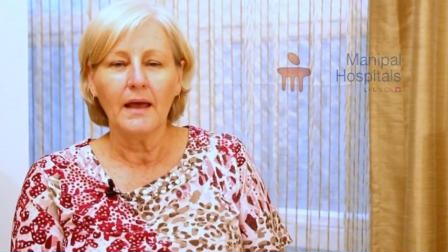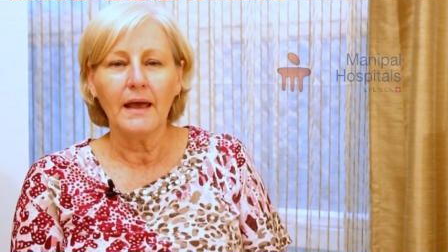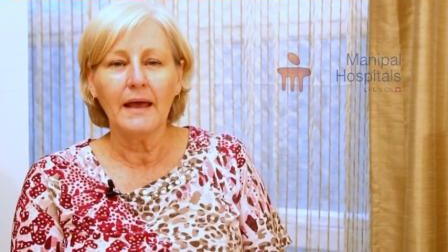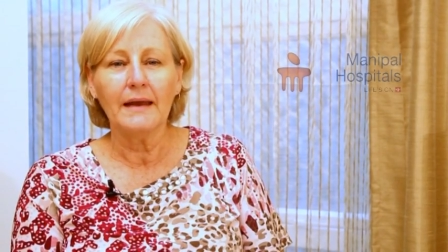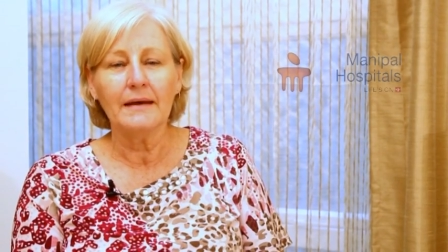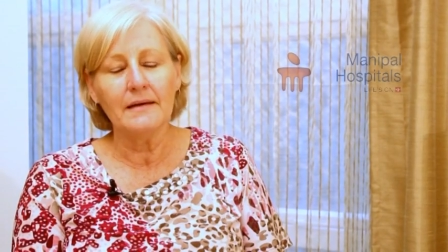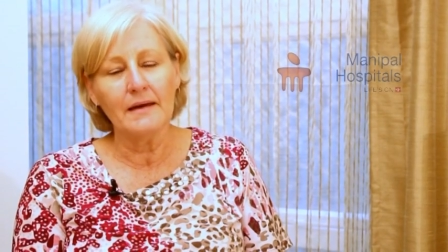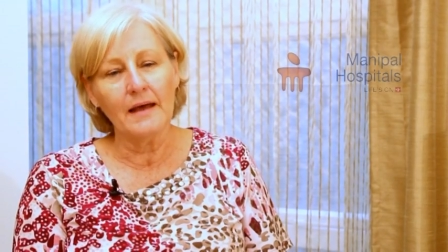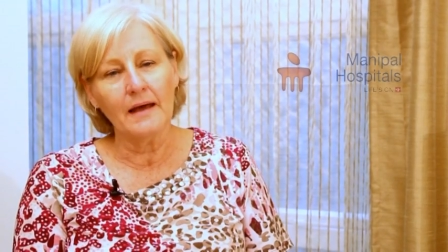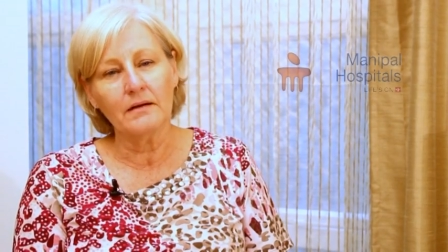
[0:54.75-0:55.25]

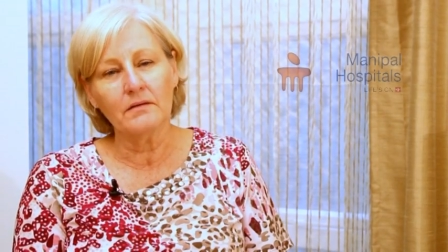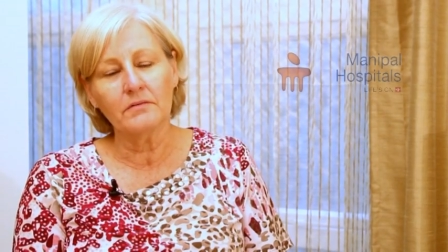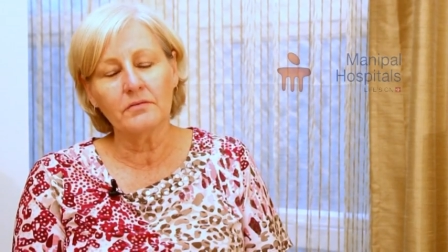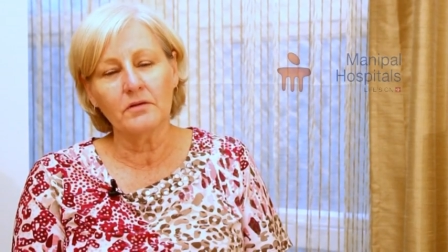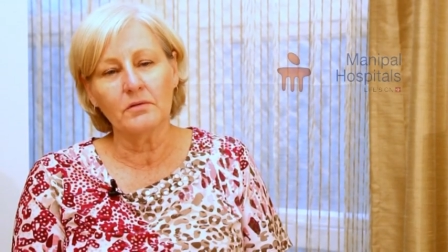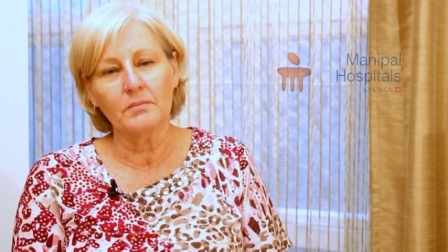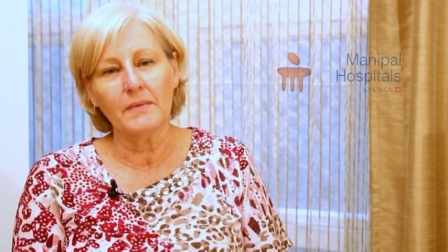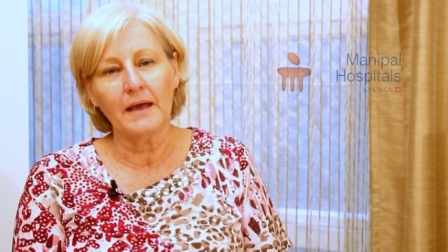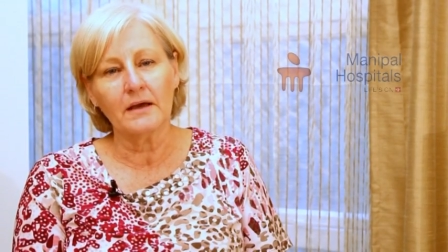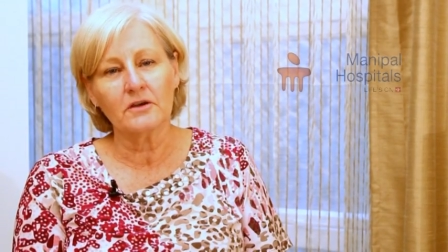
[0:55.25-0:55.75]
and none of
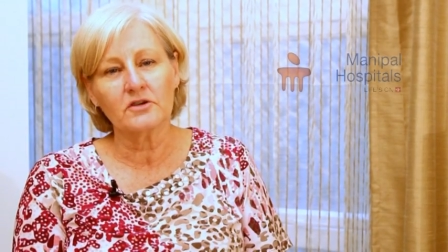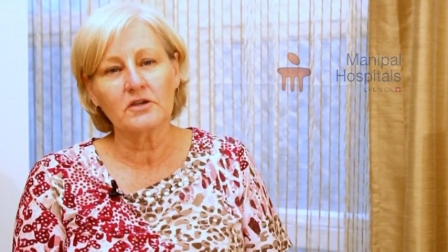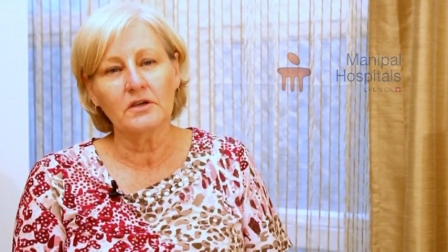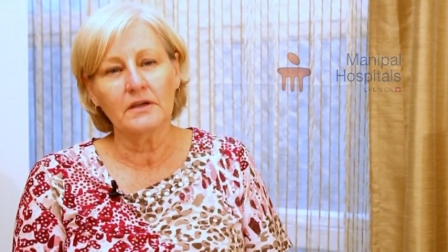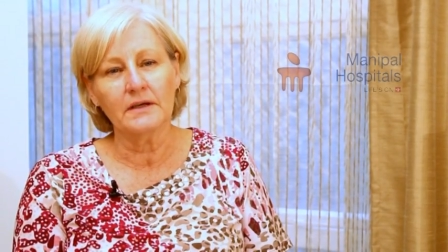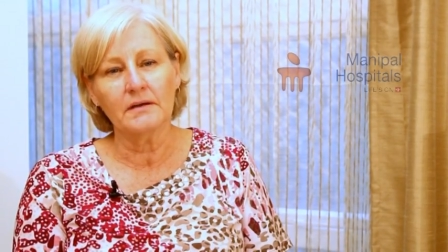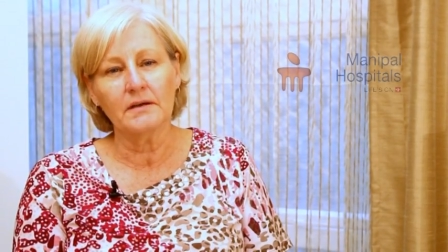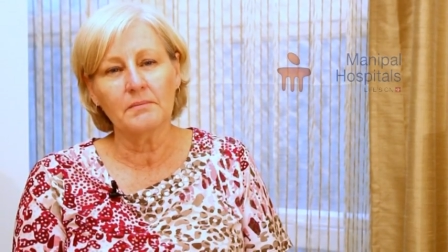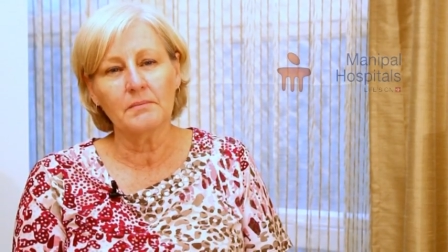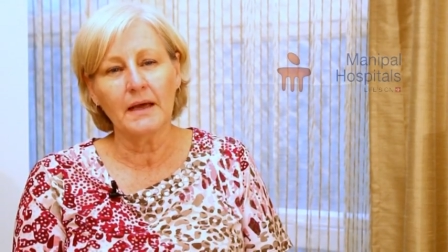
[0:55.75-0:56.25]
them
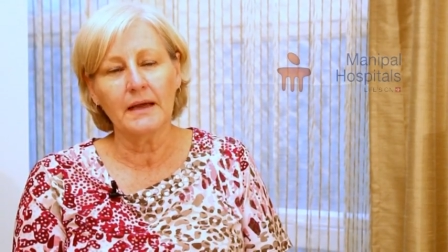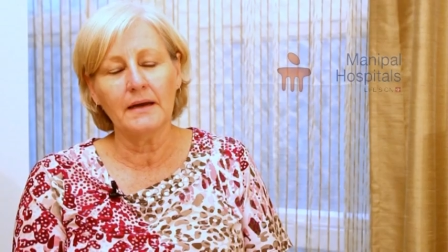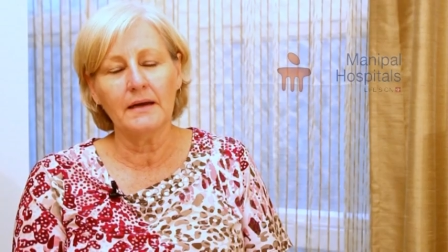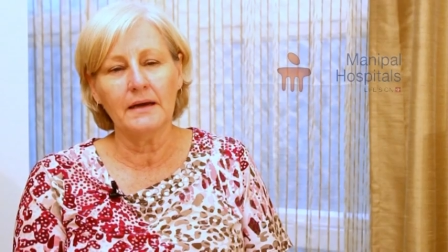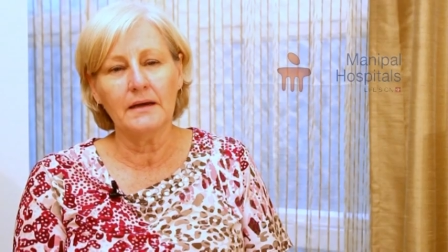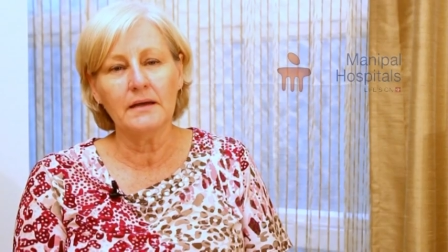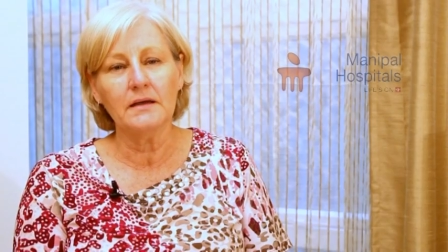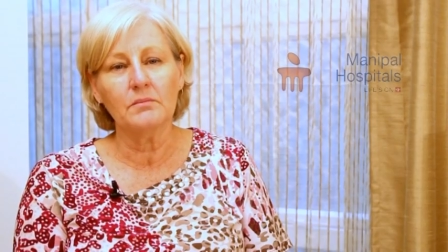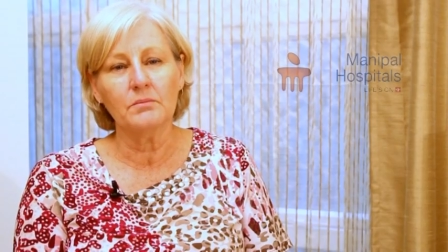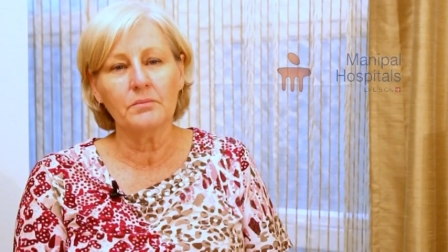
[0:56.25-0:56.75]
actually made
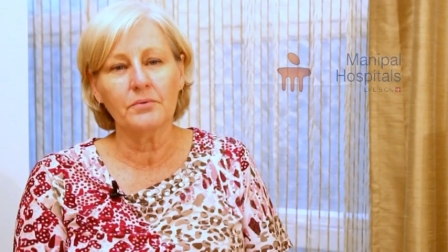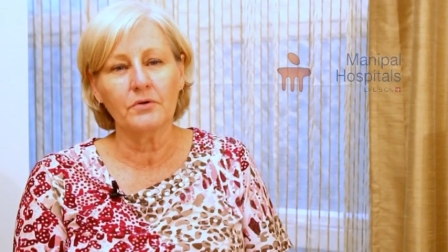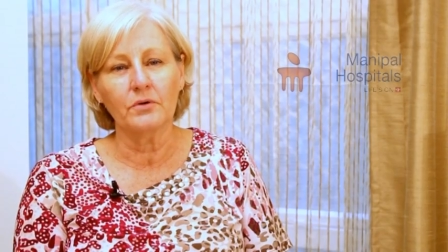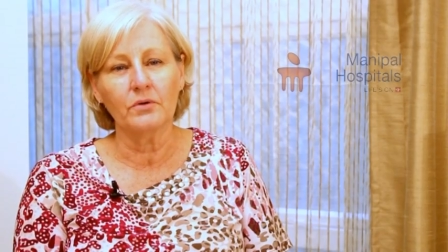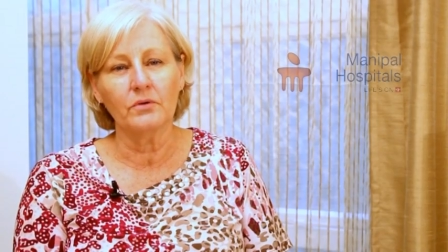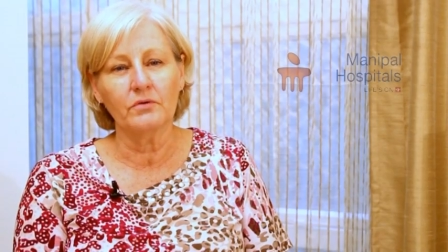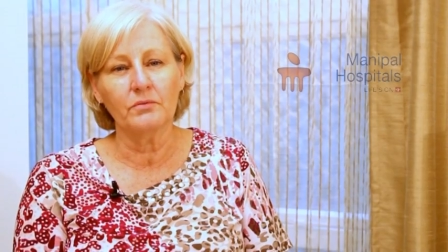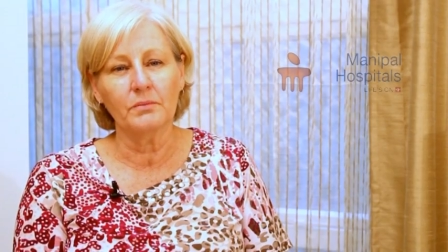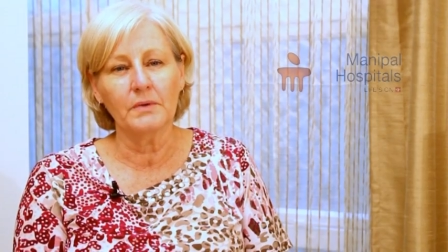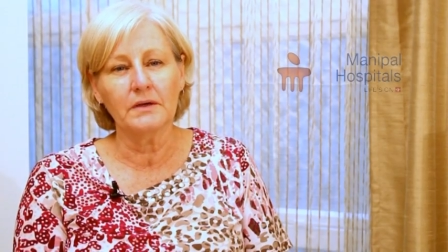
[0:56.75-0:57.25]
any
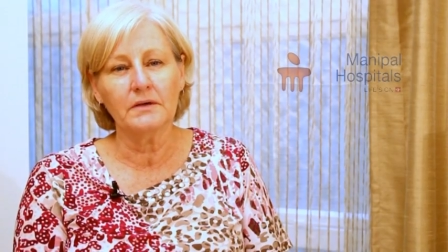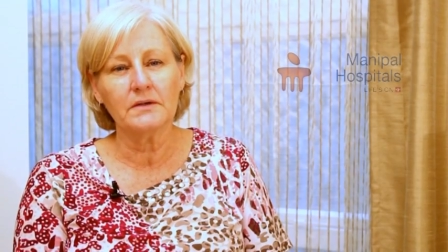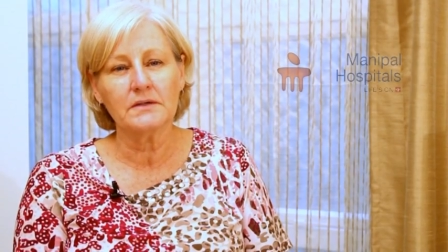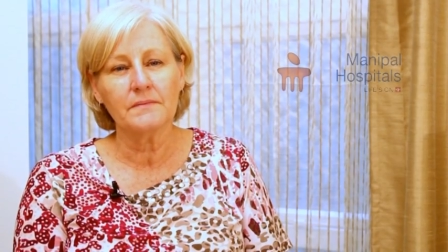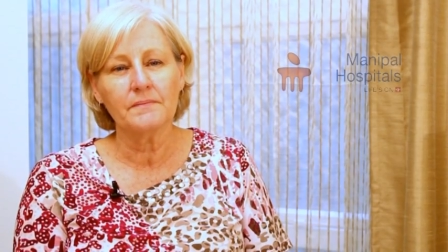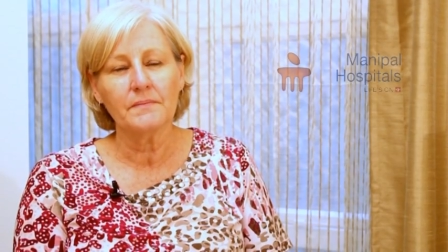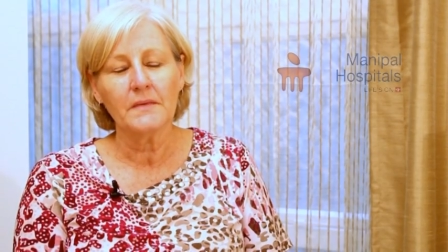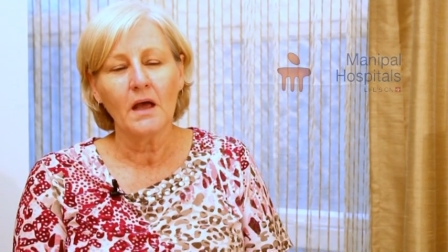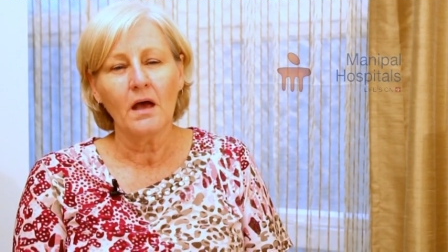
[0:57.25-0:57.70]
improvement.